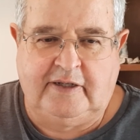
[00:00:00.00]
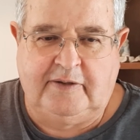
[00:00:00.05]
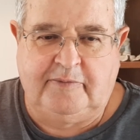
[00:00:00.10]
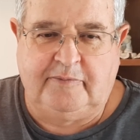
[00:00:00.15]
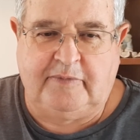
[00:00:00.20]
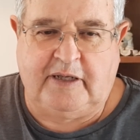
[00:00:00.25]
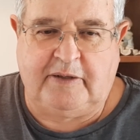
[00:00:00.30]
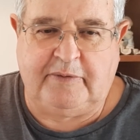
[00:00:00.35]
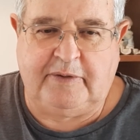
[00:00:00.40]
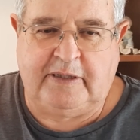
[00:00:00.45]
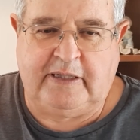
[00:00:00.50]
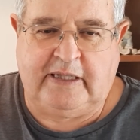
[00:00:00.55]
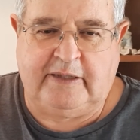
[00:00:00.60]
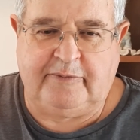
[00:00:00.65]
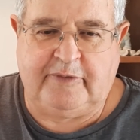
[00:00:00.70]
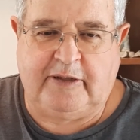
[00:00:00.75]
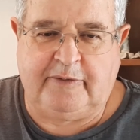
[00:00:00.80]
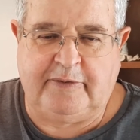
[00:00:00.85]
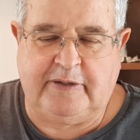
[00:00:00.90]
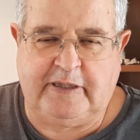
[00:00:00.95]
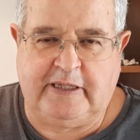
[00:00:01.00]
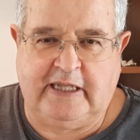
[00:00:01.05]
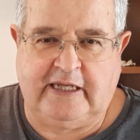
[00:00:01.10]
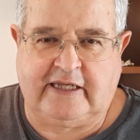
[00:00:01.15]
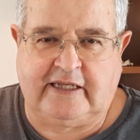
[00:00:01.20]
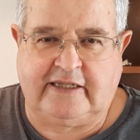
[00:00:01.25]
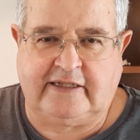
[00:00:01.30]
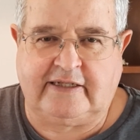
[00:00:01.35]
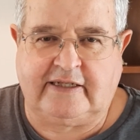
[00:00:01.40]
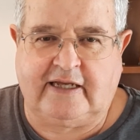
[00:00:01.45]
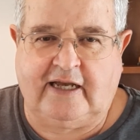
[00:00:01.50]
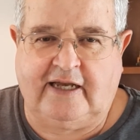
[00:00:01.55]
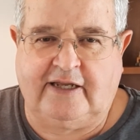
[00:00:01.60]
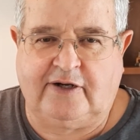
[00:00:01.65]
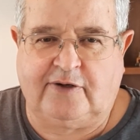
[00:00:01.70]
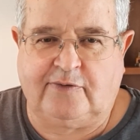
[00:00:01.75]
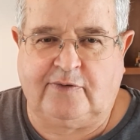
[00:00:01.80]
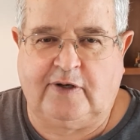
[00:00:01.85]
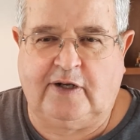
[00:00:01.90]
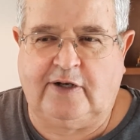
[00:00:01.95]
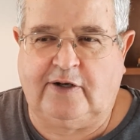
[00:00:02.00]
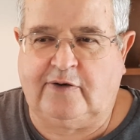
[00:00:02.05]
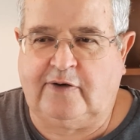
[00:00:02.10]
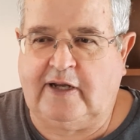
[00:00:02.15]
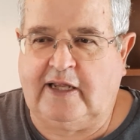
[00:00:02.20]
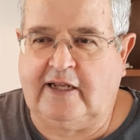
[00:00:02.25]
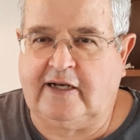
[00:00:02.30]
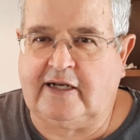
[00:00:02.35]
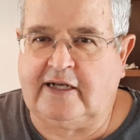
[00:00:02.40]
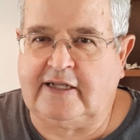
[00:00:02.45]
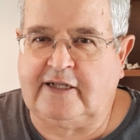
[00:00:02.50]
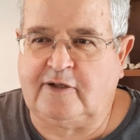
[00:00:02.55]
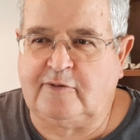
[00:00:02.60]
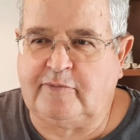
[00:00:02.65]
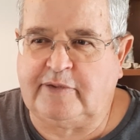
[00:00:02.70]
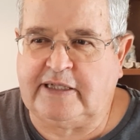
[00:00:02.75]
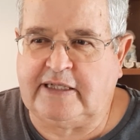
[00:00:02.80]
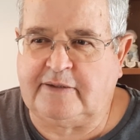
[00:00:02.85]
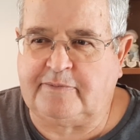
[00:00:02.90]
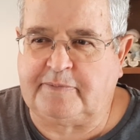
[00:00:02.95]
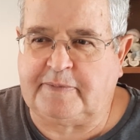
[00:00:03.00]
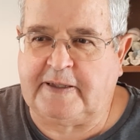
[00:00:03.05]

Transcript: maybe they can kind of run around a little bit,